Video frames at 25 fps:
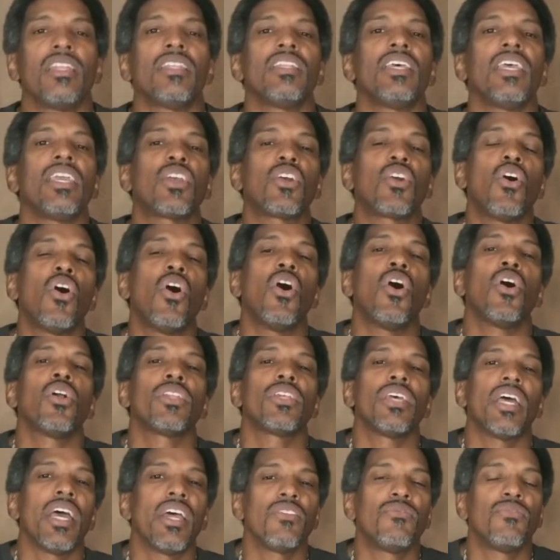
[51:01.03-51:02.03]
They call
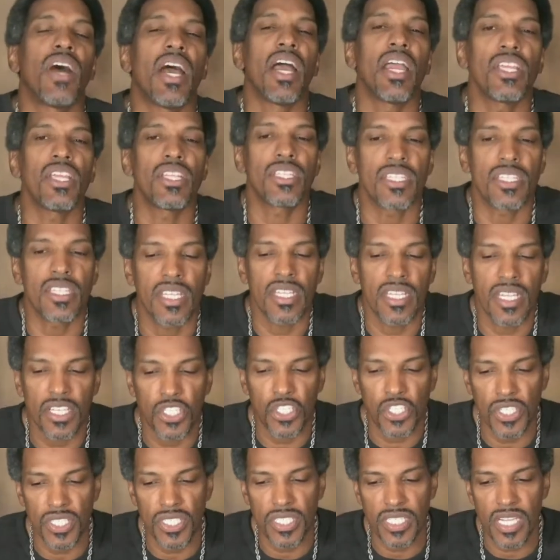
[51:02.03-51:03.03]
the advice that
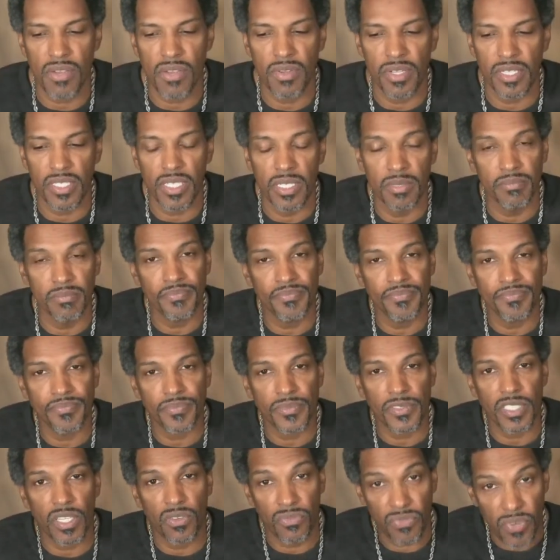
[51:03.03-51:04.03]
she's giving them
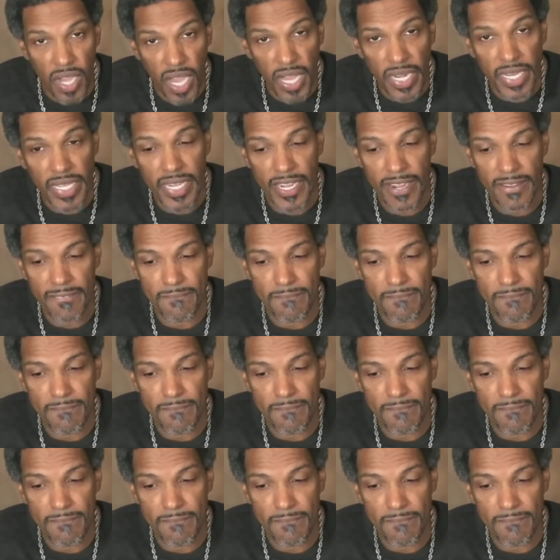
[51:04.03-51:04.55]
folly.